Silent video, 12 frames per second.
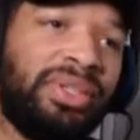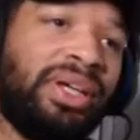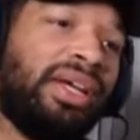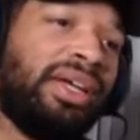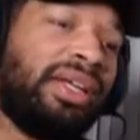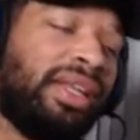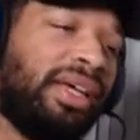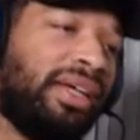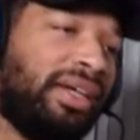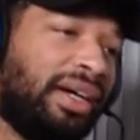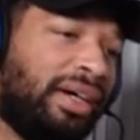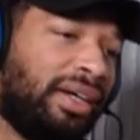They
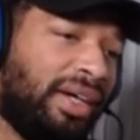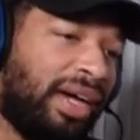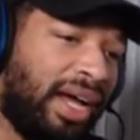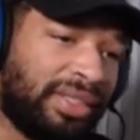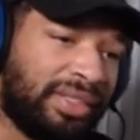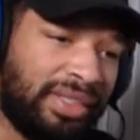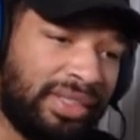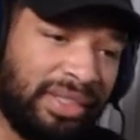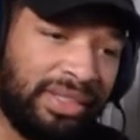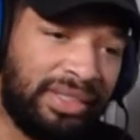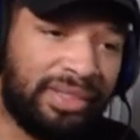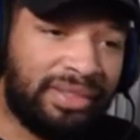actually,
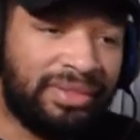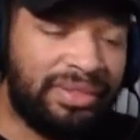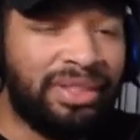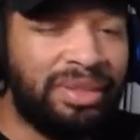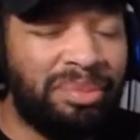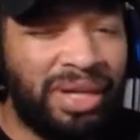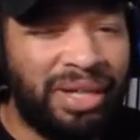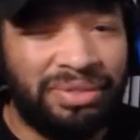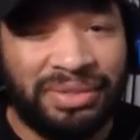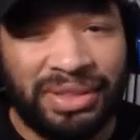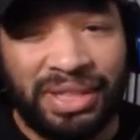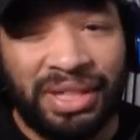somebody from the
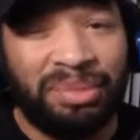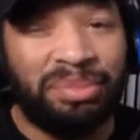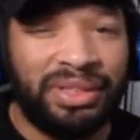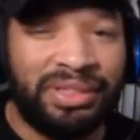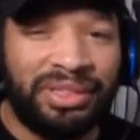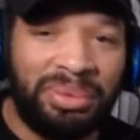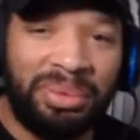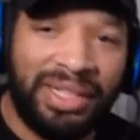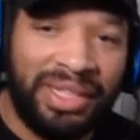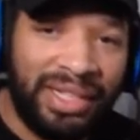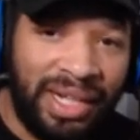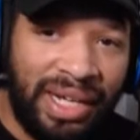company tweeted
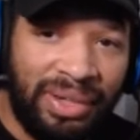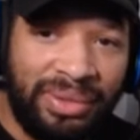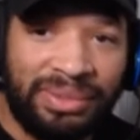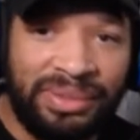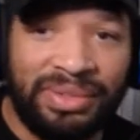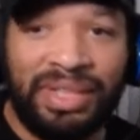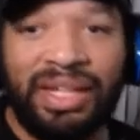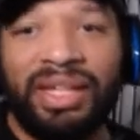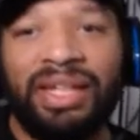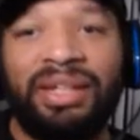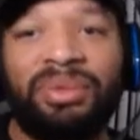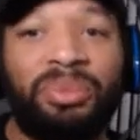out
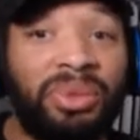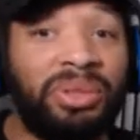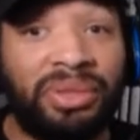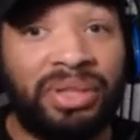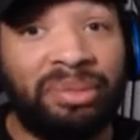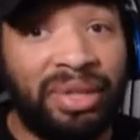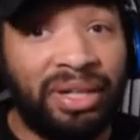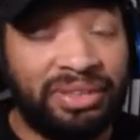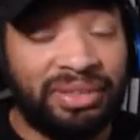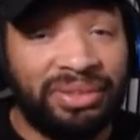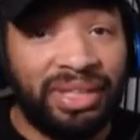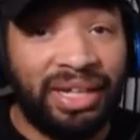it will come out
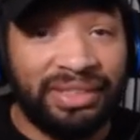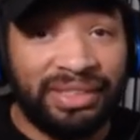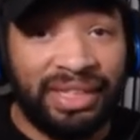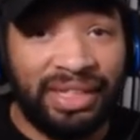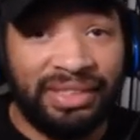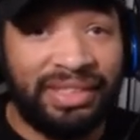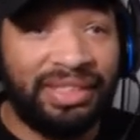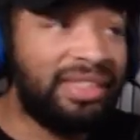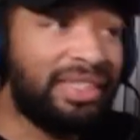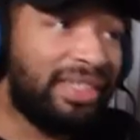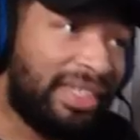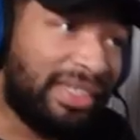2019 and then
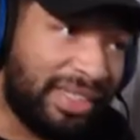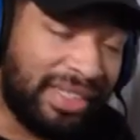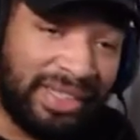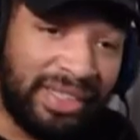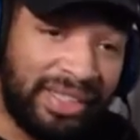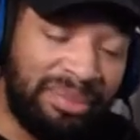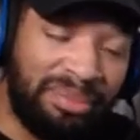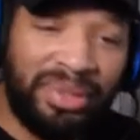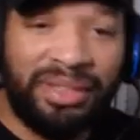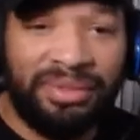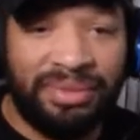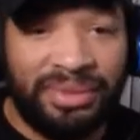deleted it, but of
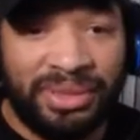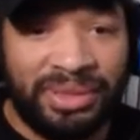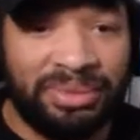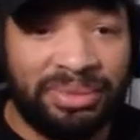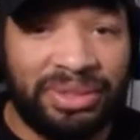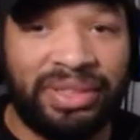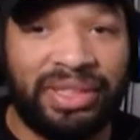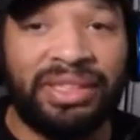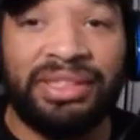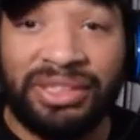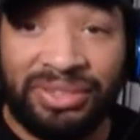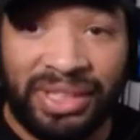course it was already
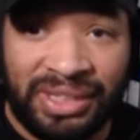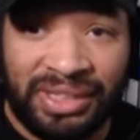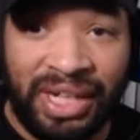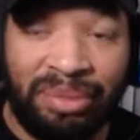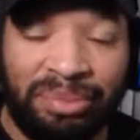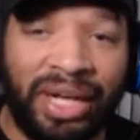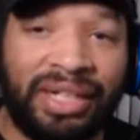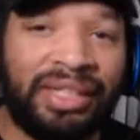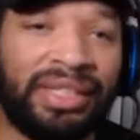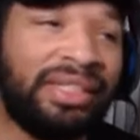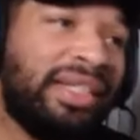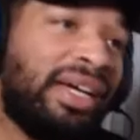screenshot by then,
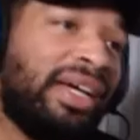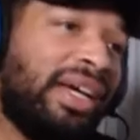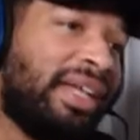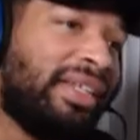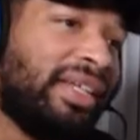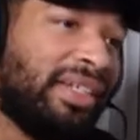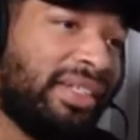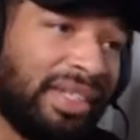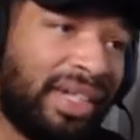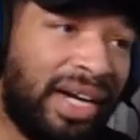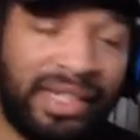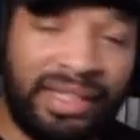and then it
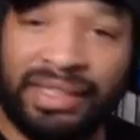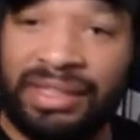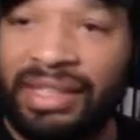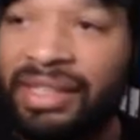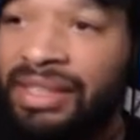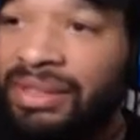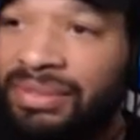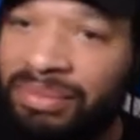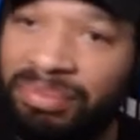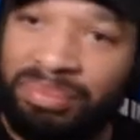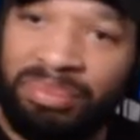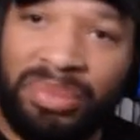kind of
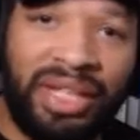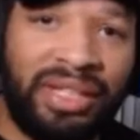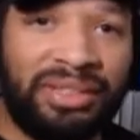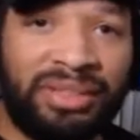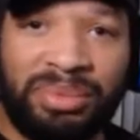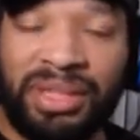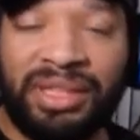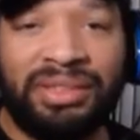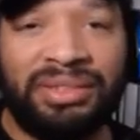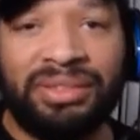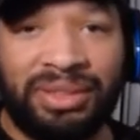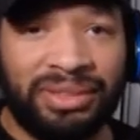made its way, you know, it's